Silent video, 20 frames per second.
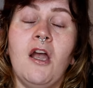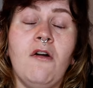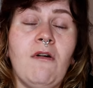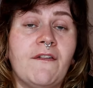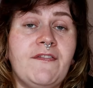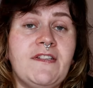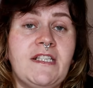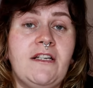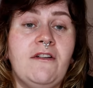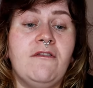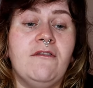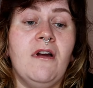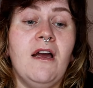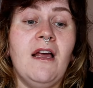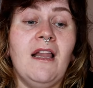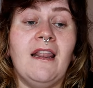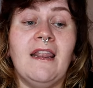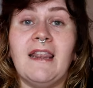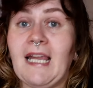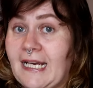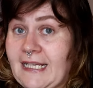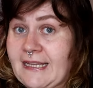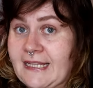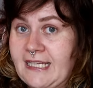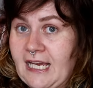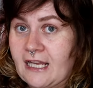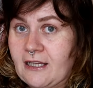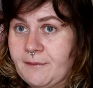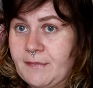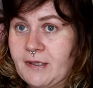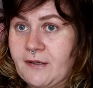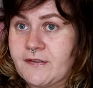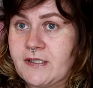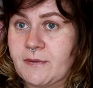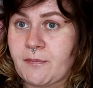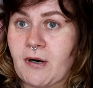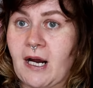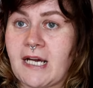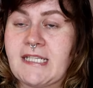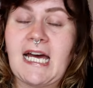who I've seen who like the element of
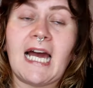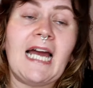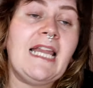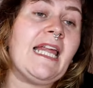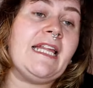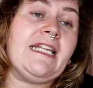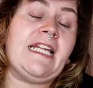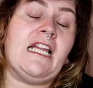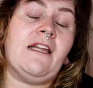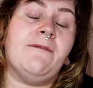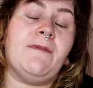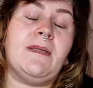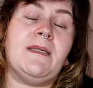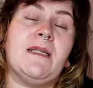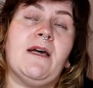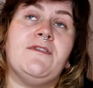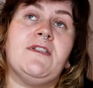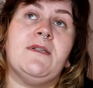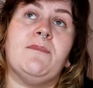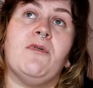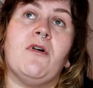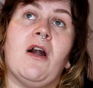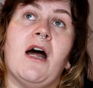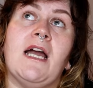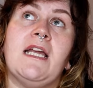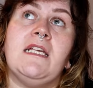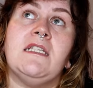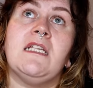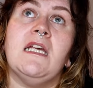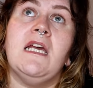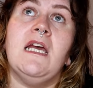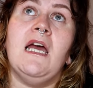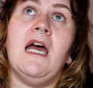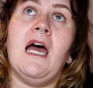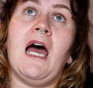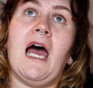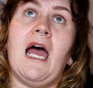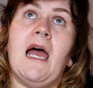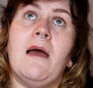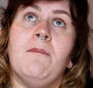surprise. I like the element of surprise,
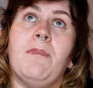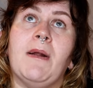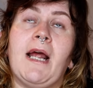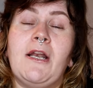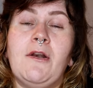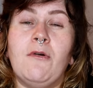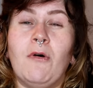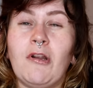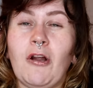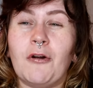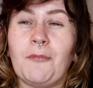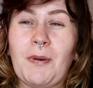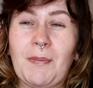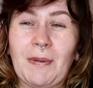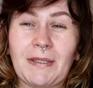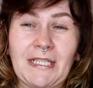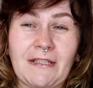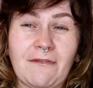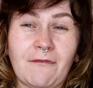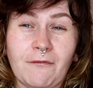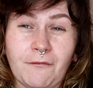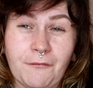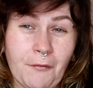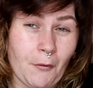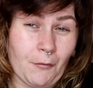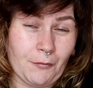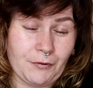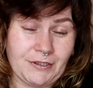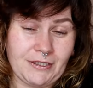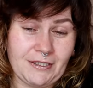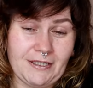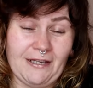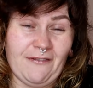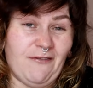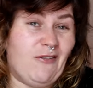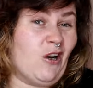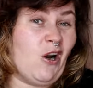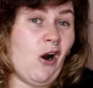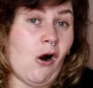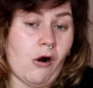but I know a lot of people didn't vote. They
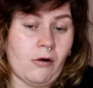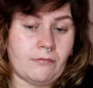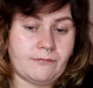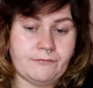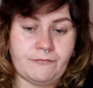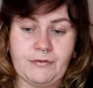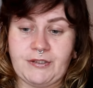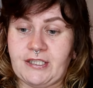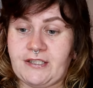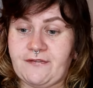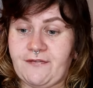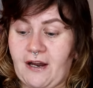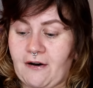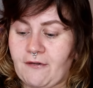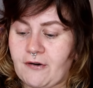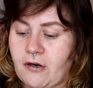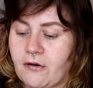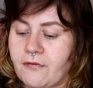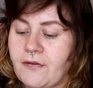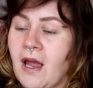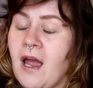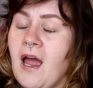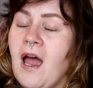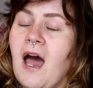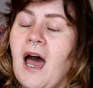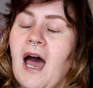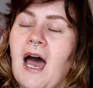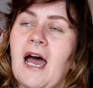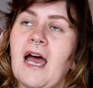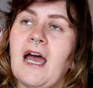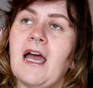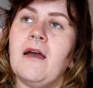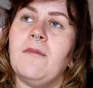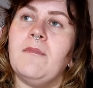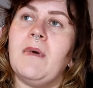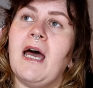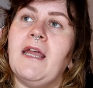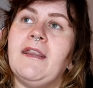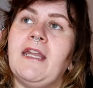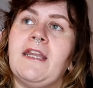forgot, which is fair enough,
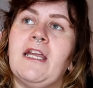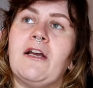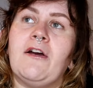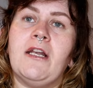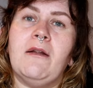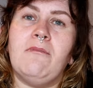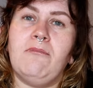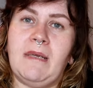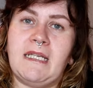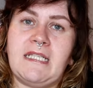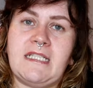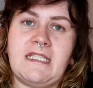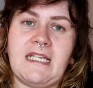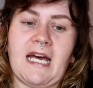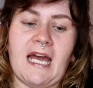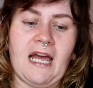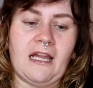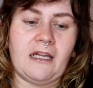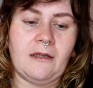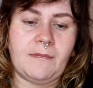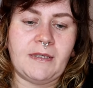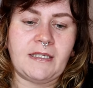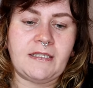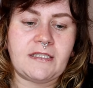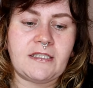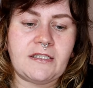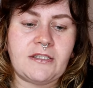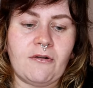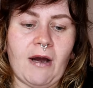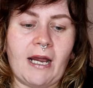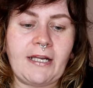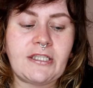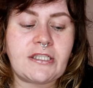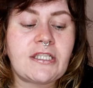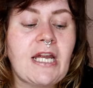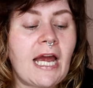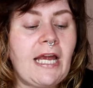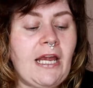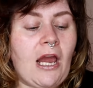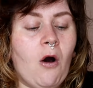and that they're going to miss that element. So
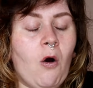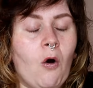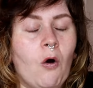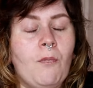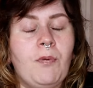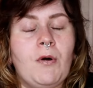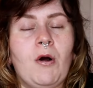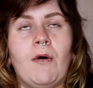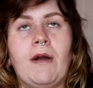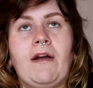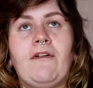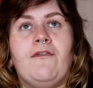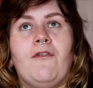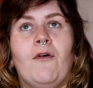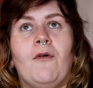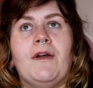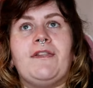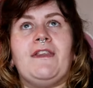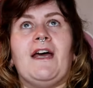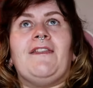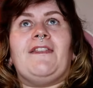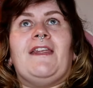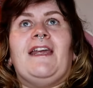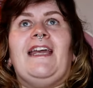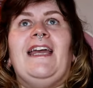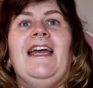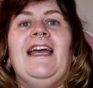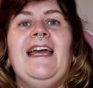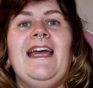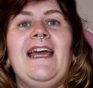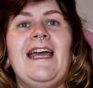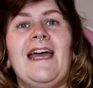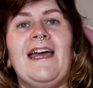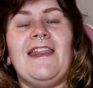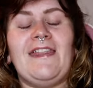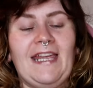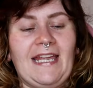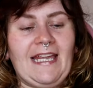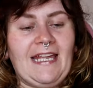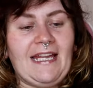I hope going forward that
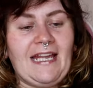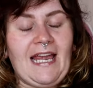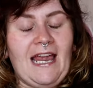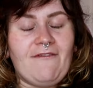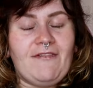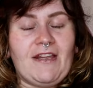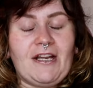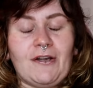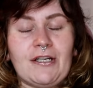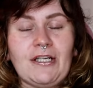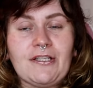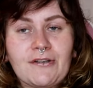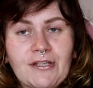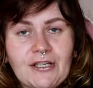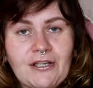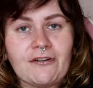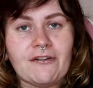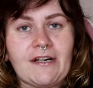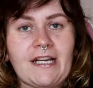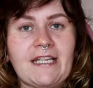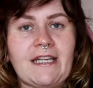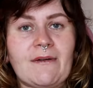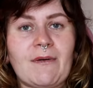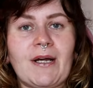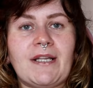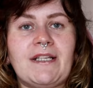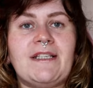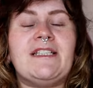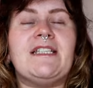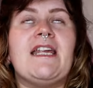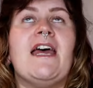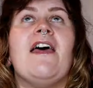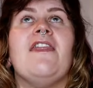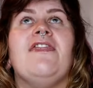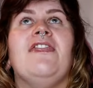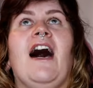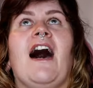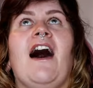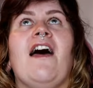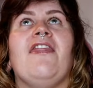they if they're going to do the creative ones,
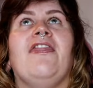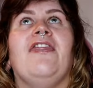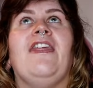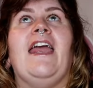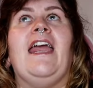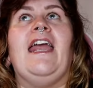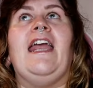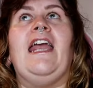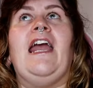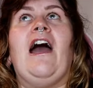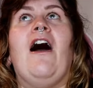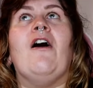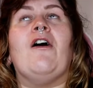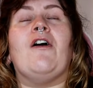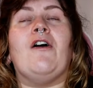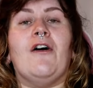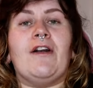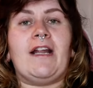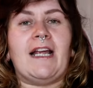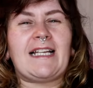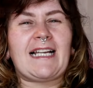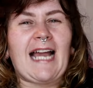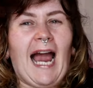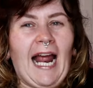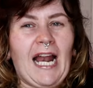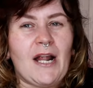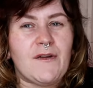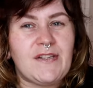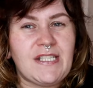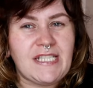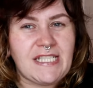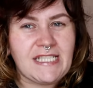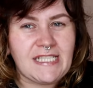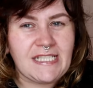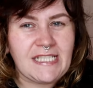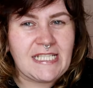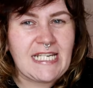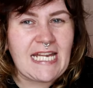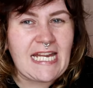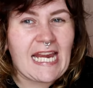that they are going to kind of
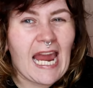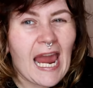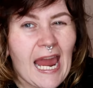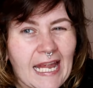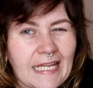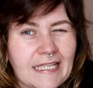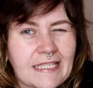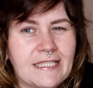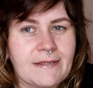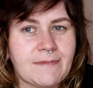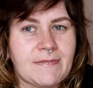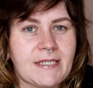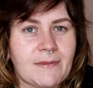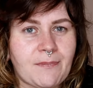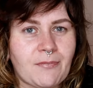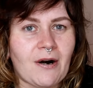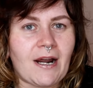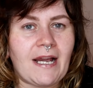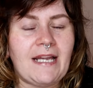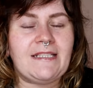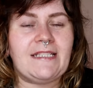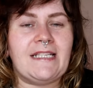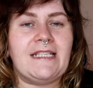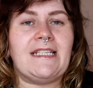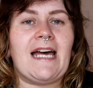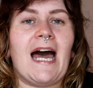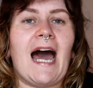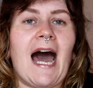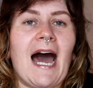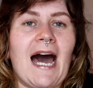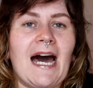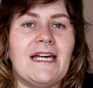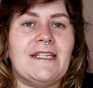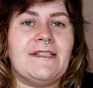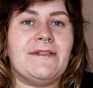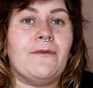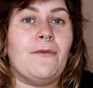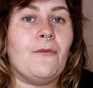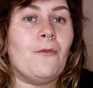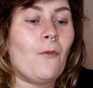sneak in some surprises
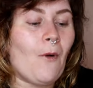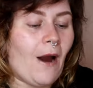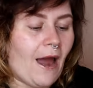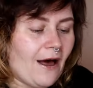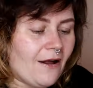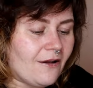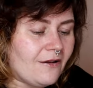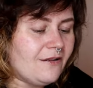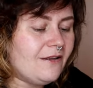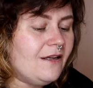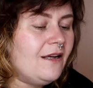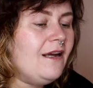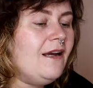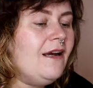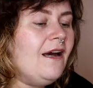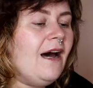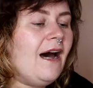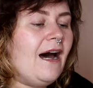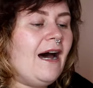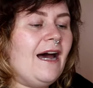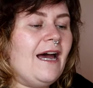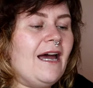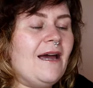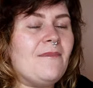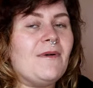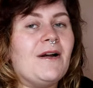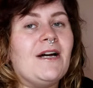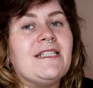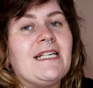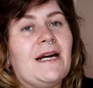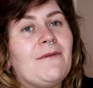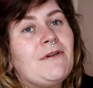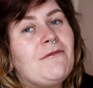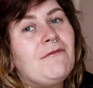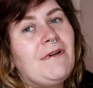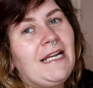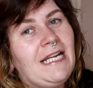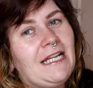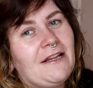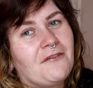as well, because I
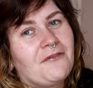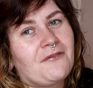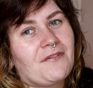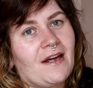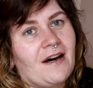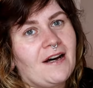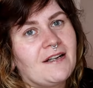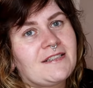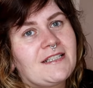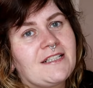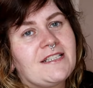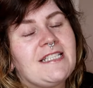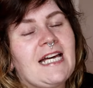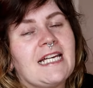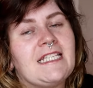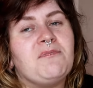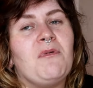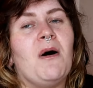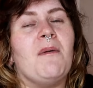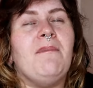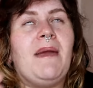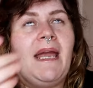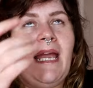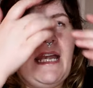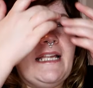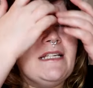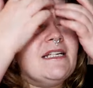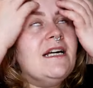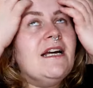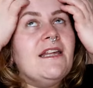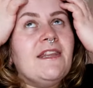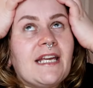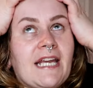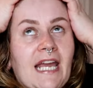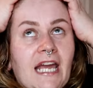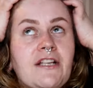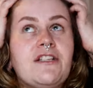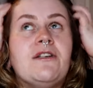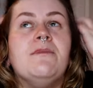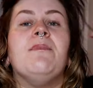would really love that, because that's what made the
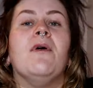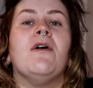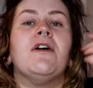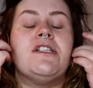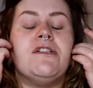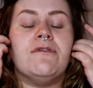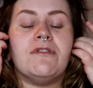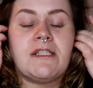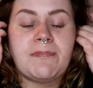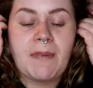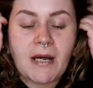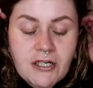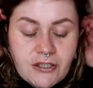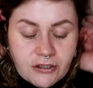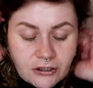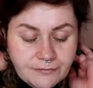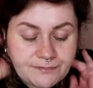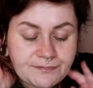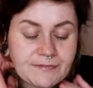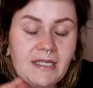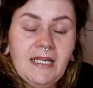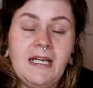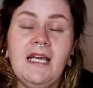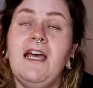kitchen box so special.